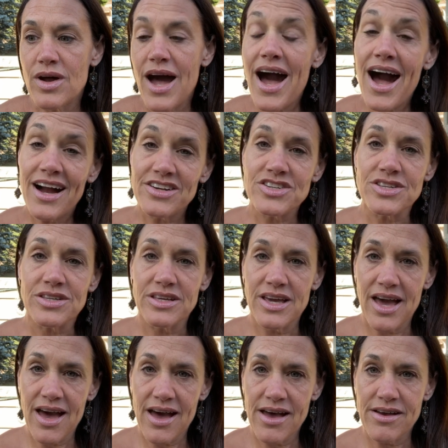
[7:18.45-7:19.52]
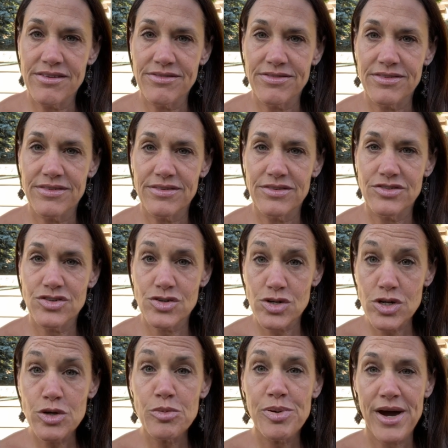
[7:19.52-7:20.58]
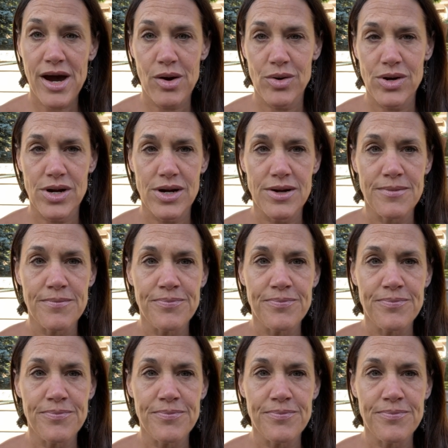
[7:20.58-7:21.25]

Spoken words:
actually have true power